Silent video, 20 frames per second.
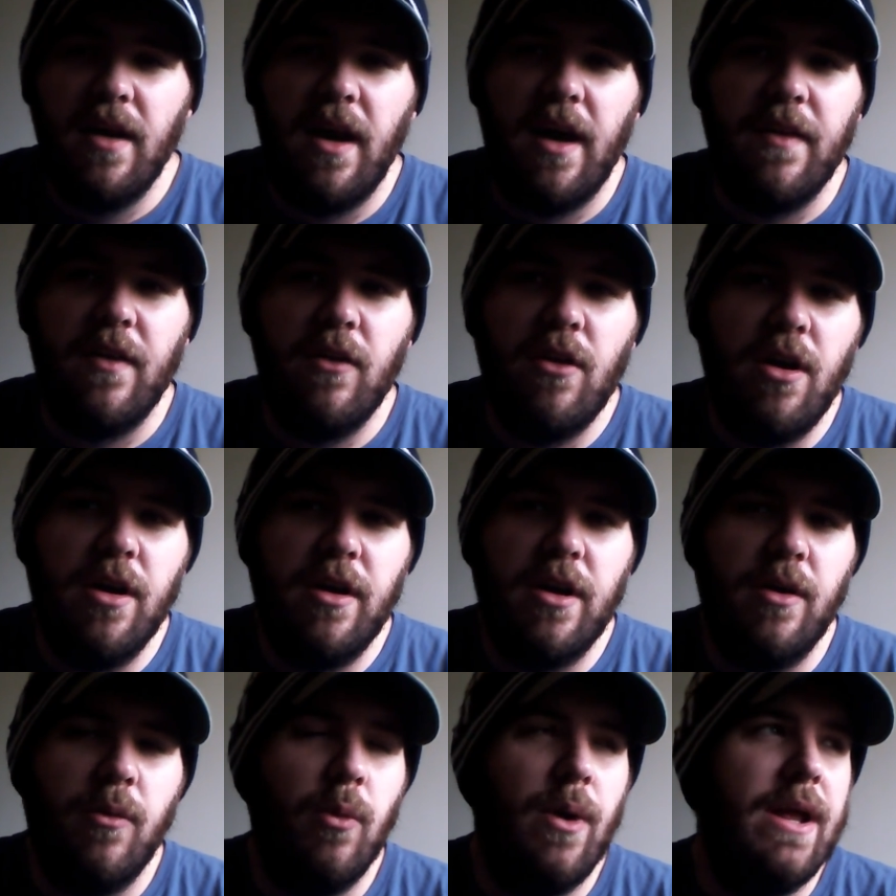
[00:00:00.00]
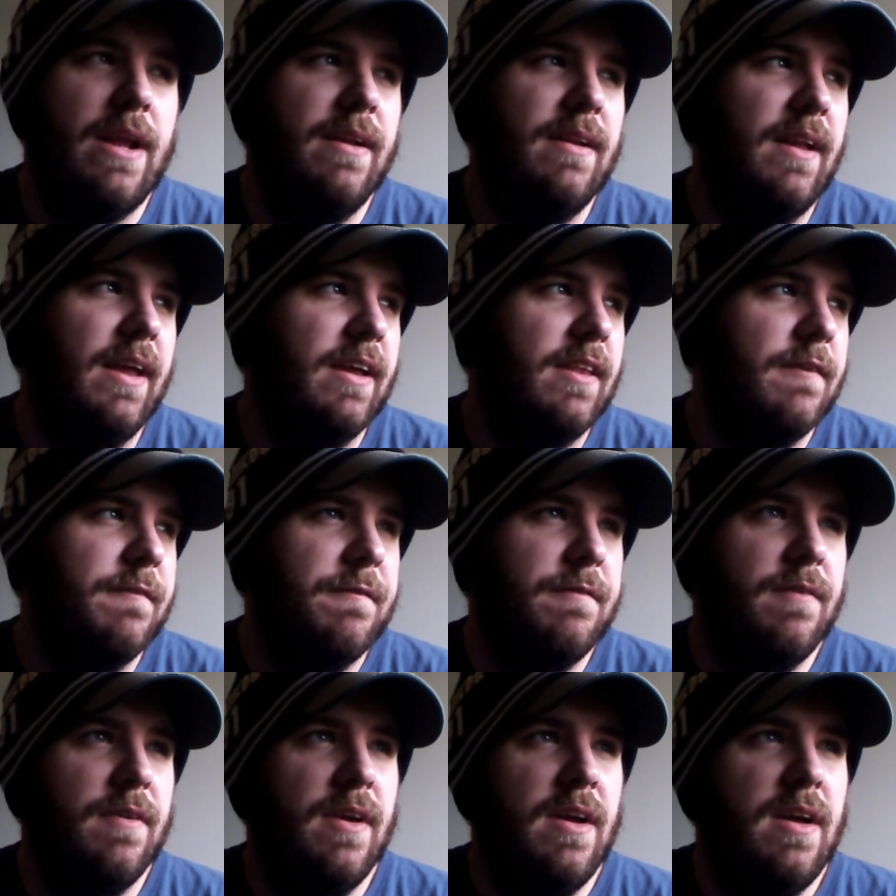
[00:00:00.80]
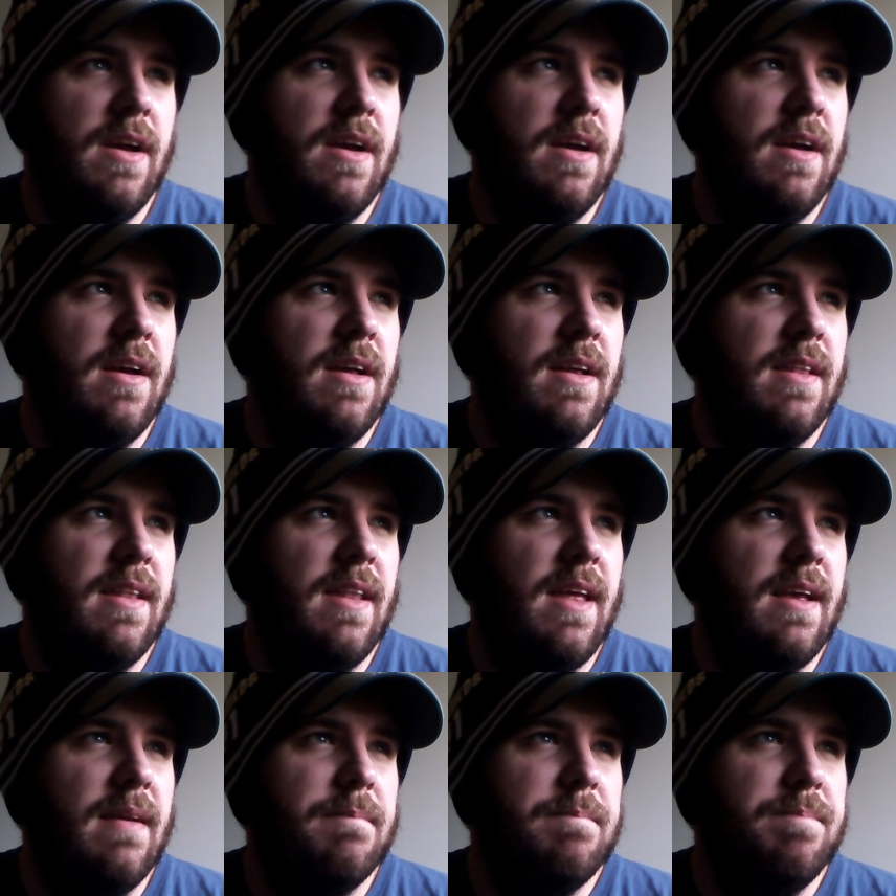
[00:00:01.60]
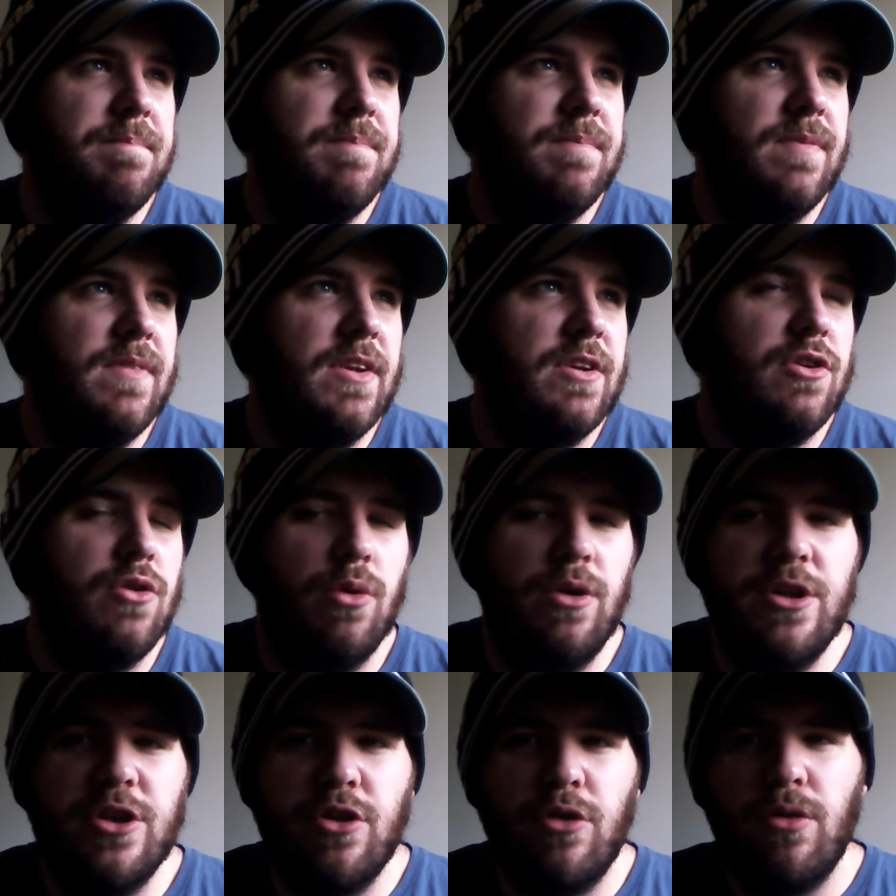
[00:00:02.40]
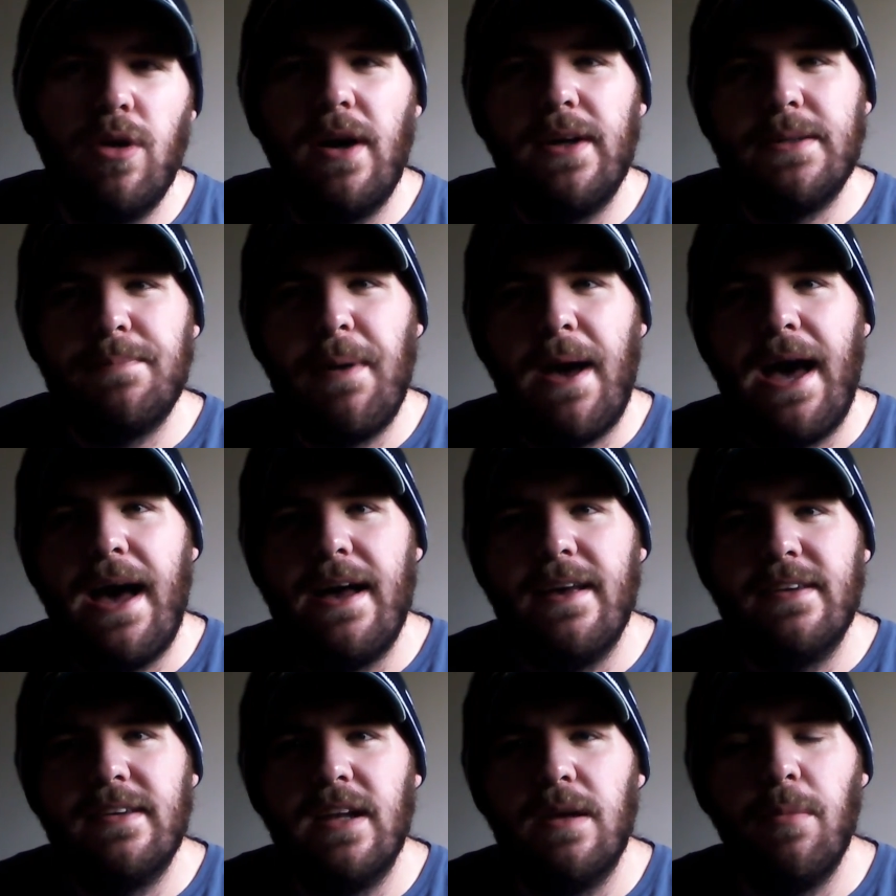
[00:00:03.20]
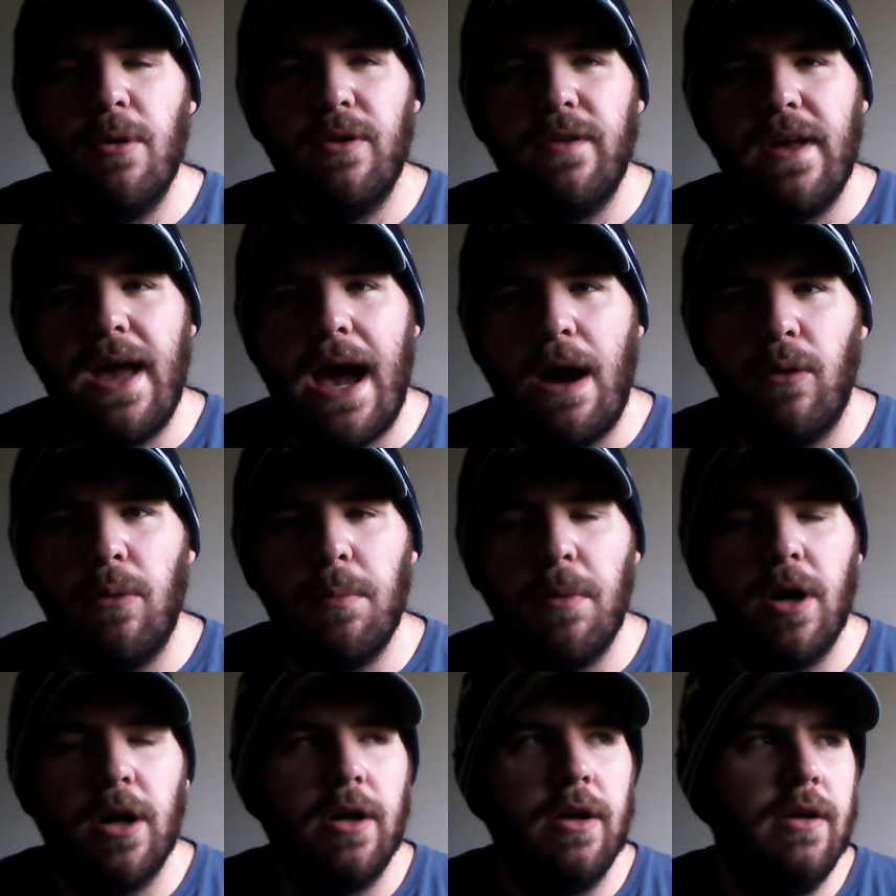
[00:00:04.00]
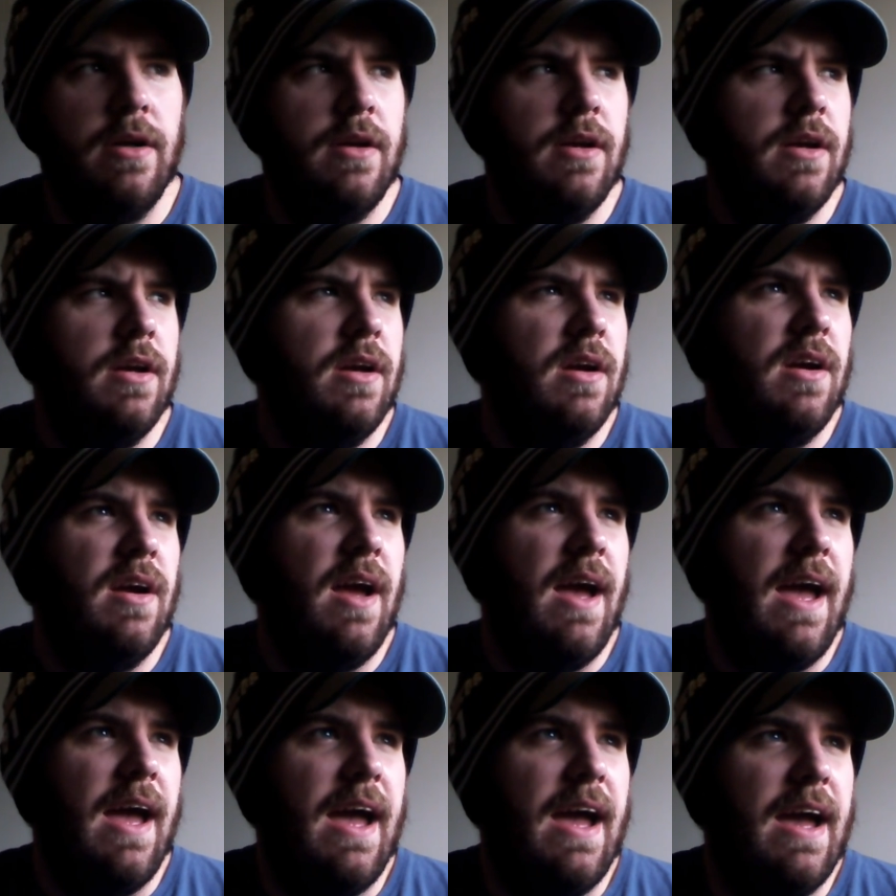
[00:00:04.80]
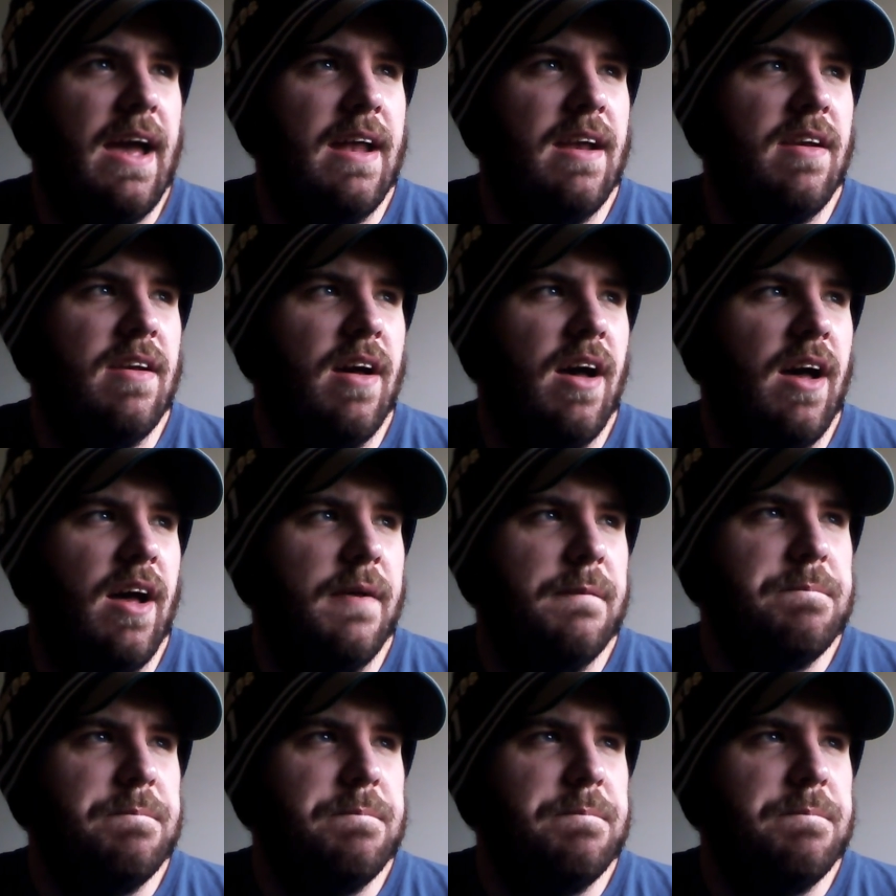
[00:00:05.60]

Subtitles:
The longer it went, like they the stories cross paths at about the hour mark, and